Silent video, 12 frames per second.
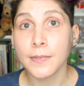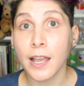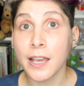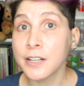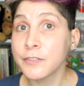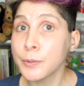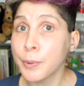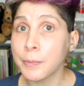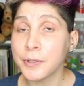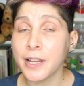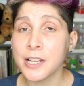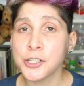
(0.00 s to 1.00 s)
Ahead of the
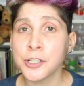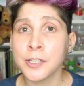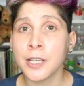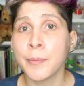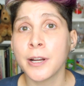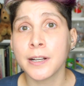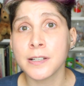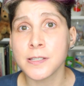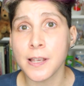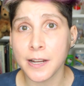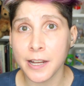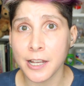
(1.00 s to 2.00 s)
publication, the American
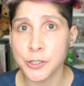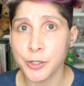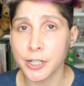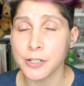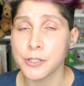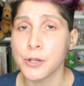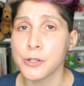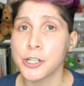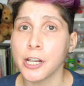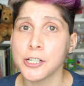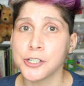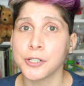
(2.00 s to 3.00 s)
Psychiatric
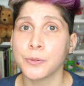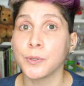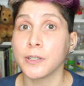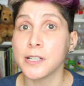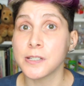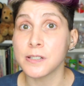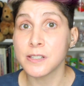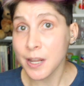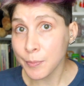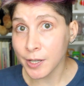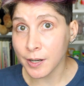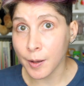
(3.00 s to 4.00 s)
Association released a
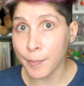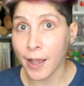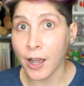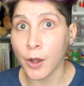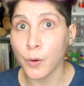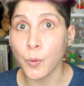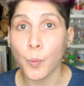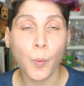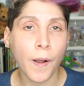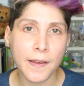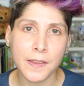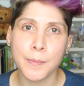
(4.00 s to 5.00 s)
statement about
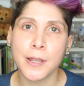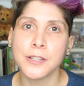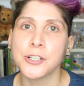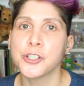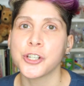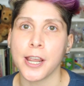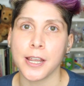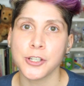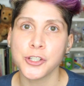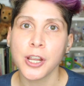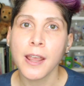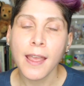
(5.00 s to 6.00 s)
why they made this
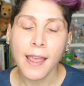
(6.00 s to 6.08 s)
change,